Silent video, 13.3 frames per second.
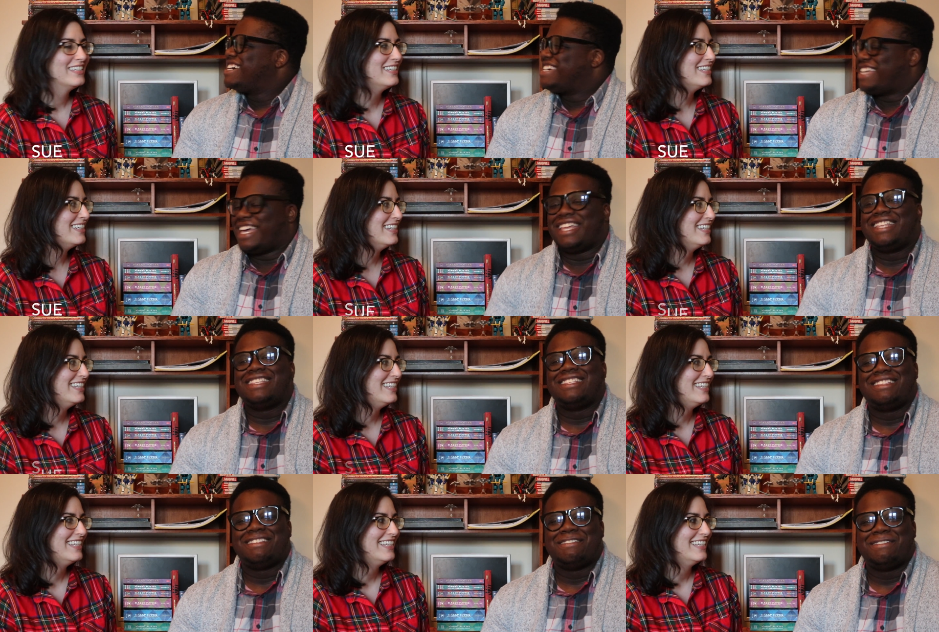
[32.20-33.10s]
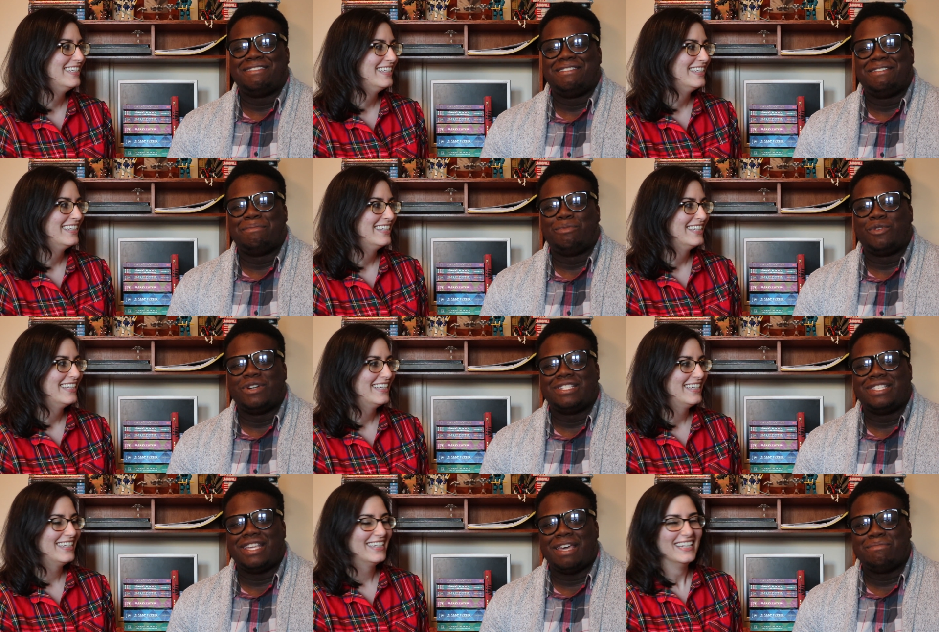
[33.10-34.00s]
Speaker 1: And your
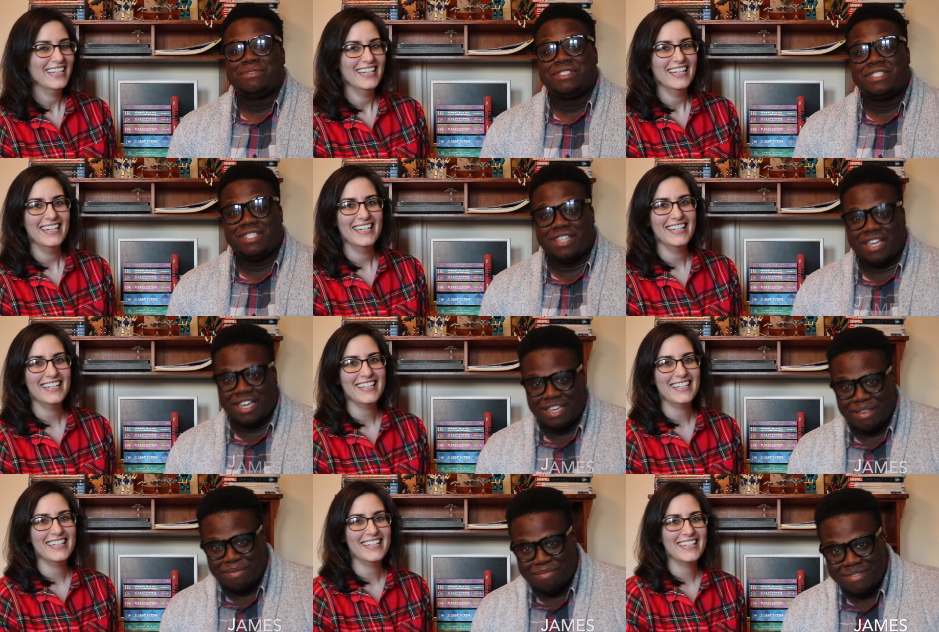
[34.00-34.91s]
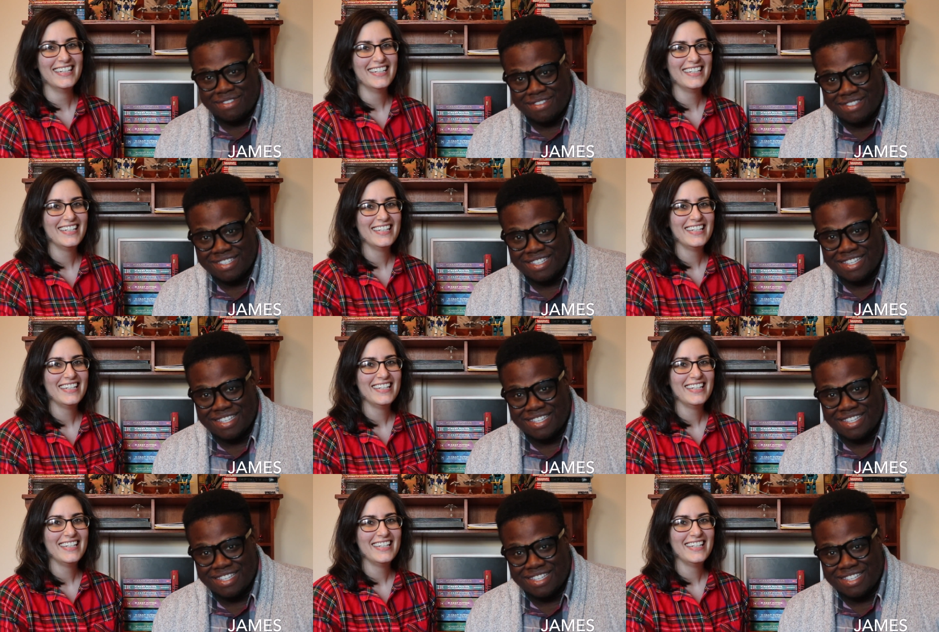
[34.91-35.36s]
boy's name is James.